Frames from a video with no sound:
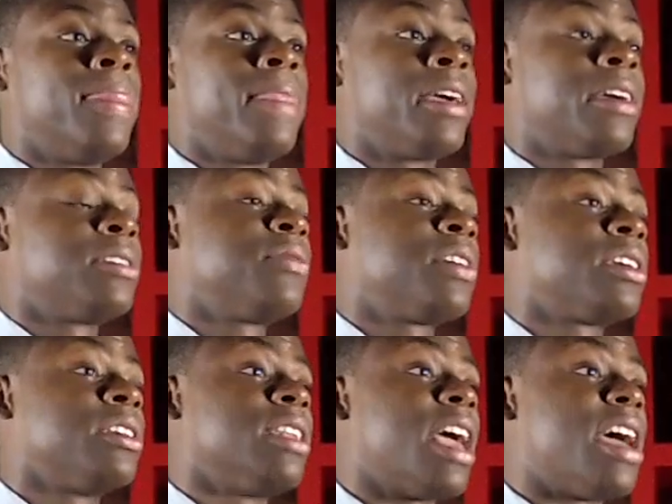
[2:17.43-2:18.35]
I guess if I
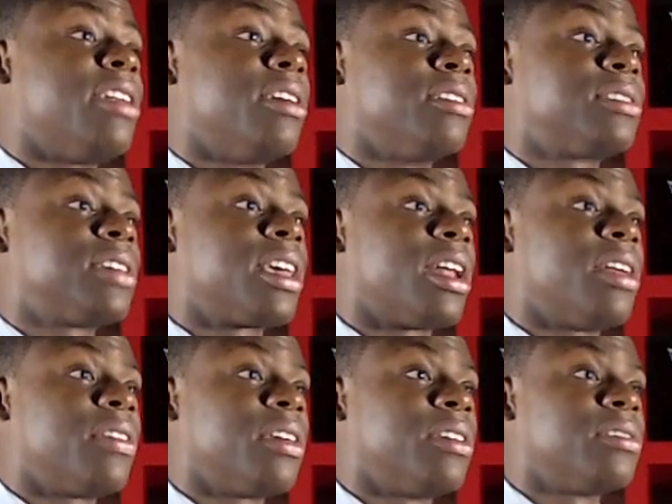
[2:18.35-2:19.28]
could end on saying
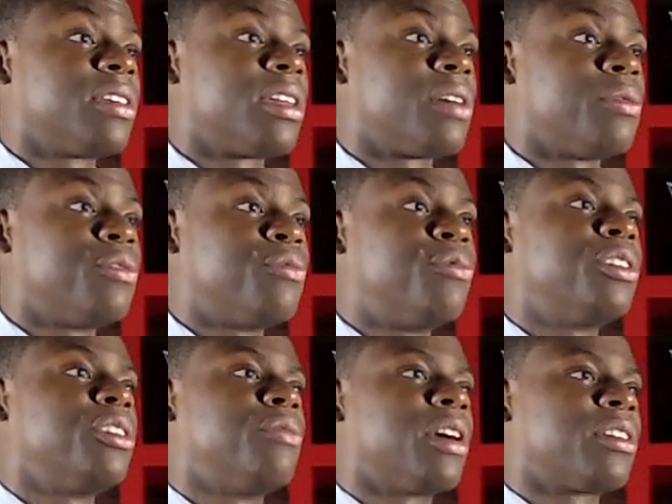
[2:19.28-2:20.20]
anything is that I would
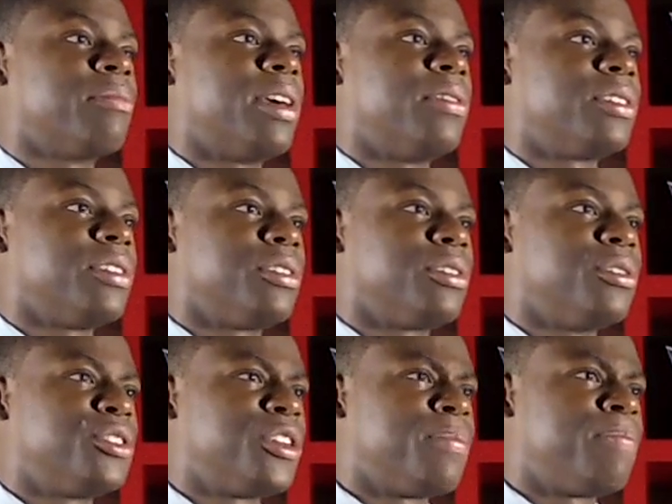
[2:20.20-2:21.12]
really recommend this
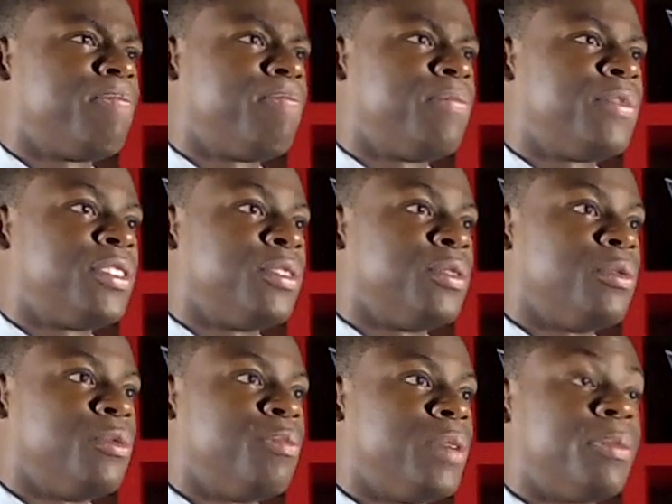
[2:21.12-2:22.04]
internship to
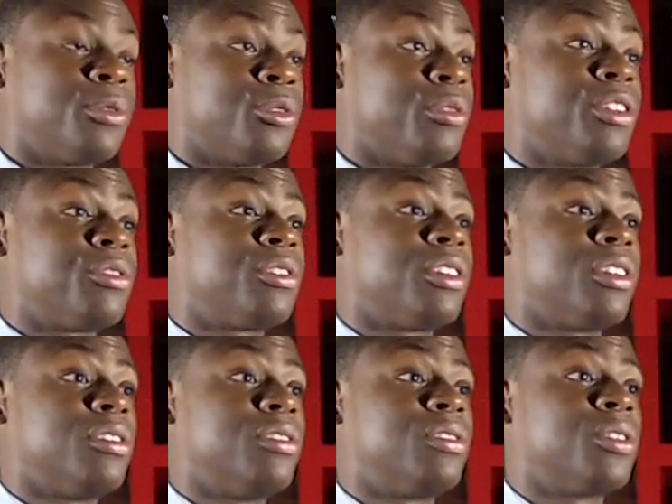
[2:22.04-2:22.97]
people who are interested
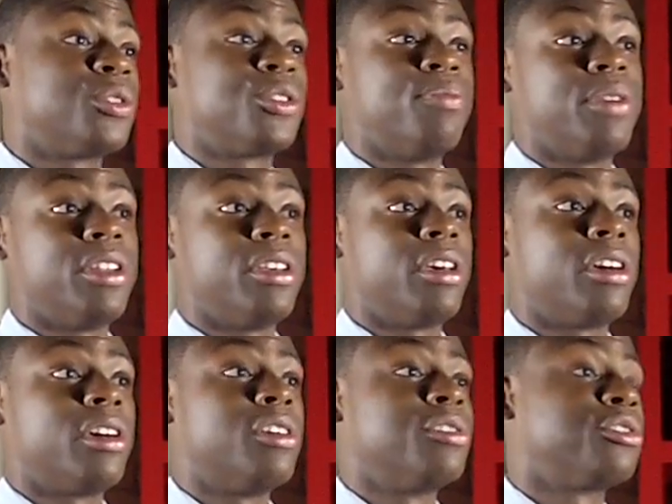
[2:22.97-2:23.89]
in social media
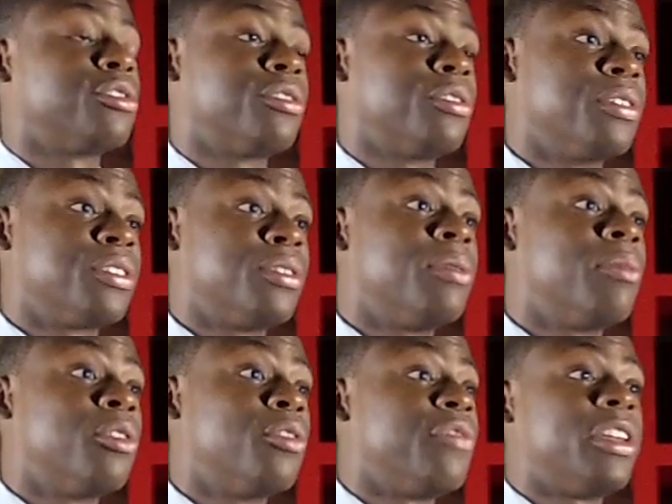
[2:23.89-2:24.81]
or journalism
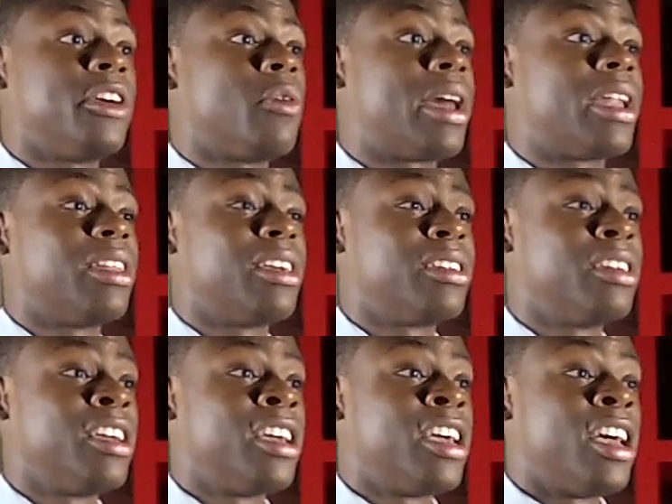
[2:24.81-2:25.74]
or video editing,
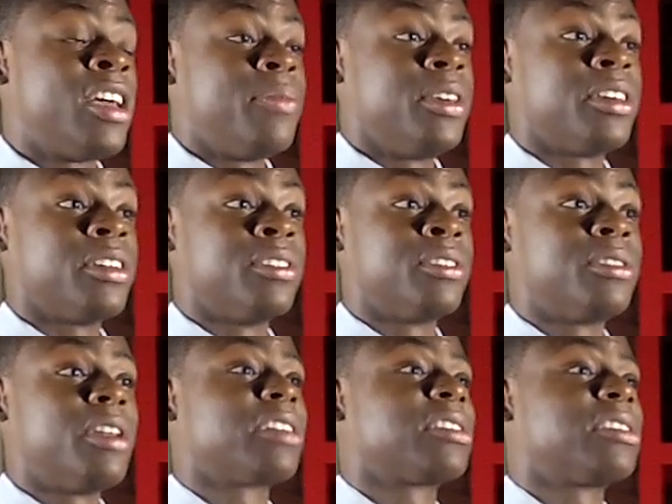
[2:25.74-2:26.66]
because
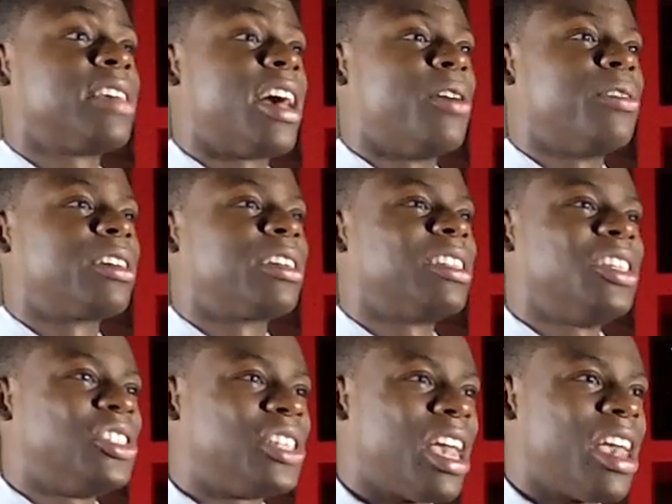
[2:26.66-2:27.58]
not to sound
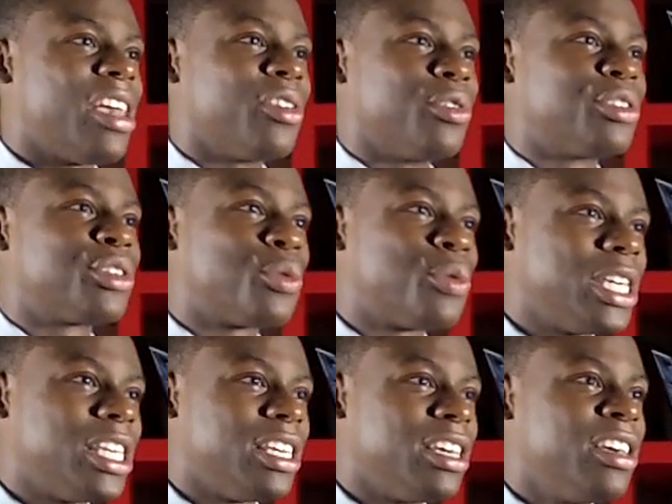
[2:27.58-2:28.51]
cliche or
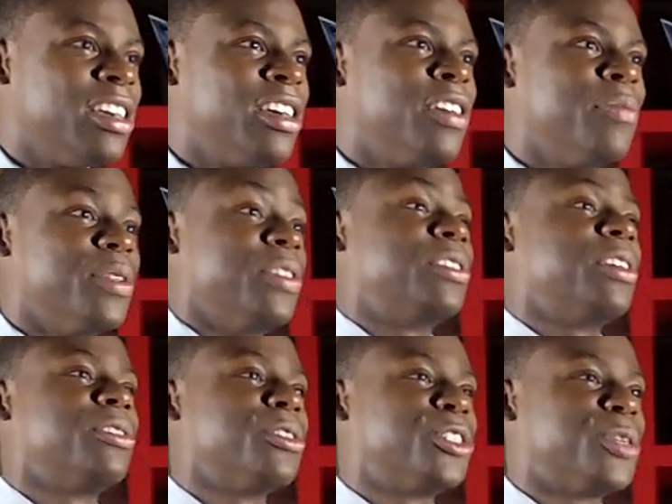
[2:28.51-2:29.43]
twee, but this
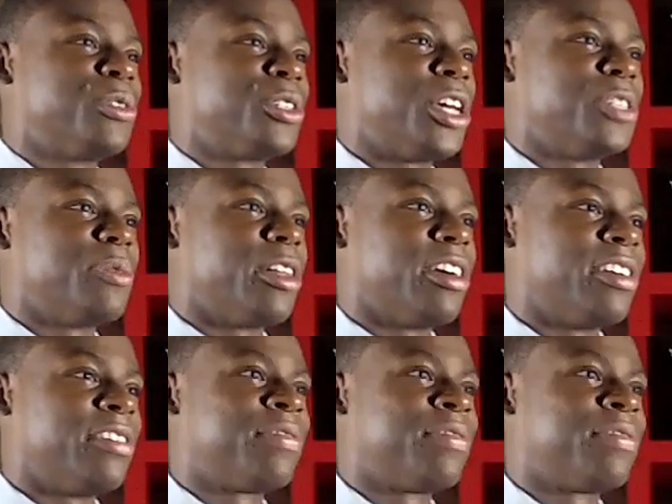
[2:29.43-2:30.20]
internship changed my life.